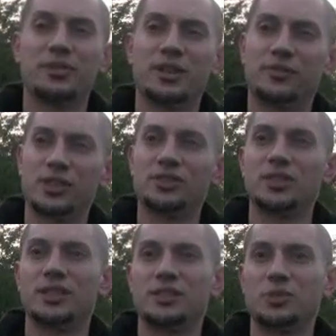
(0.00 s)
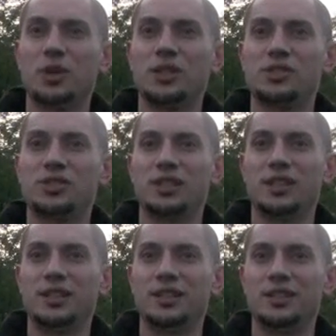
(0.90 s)
very frustrating to watch,
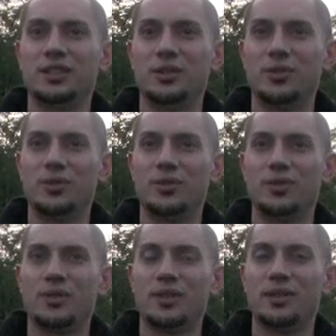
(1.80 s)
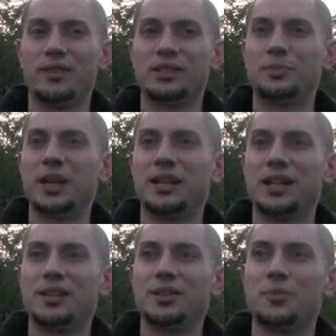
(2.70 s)
the events pan
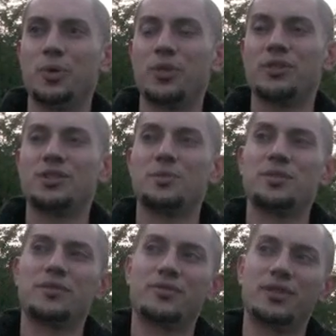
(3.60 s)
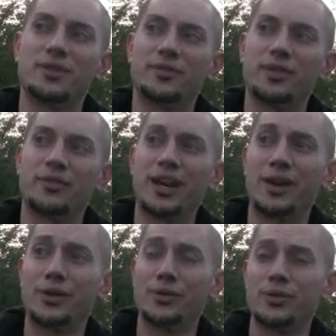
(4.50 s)
out, both in terms of
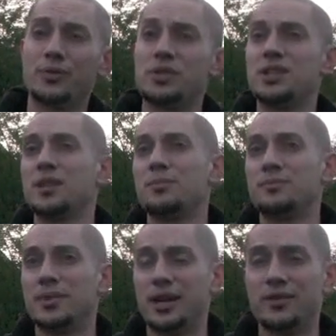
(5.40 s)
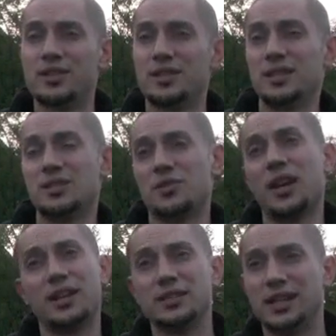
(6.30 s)
how the regime obviously is
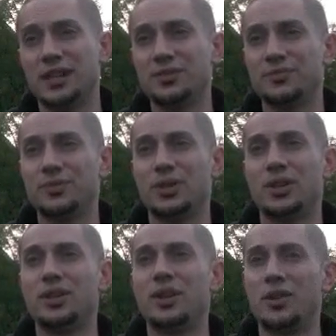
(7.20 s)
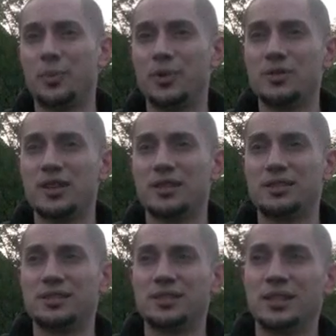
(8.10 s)
cracking down on the
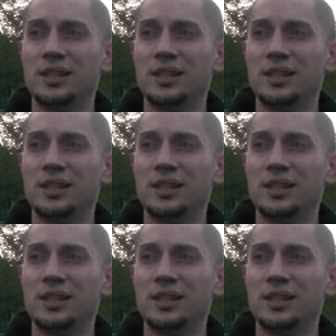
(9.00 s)
protests,